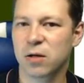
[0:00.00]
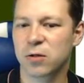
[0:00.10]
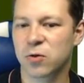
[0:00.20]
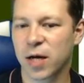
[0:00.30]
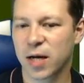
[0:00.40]

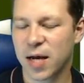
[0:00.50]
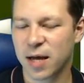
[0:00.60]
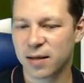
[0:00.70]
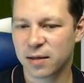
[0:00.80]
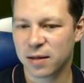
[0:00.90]
contract
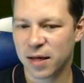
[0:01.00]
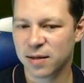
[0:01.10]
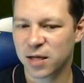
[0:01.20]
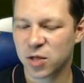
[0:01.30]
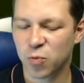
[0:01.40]
at
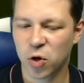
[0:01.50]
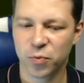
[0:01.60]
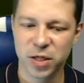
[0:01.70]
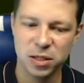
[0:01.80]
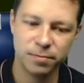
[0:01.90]
this
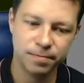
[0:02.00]
moment.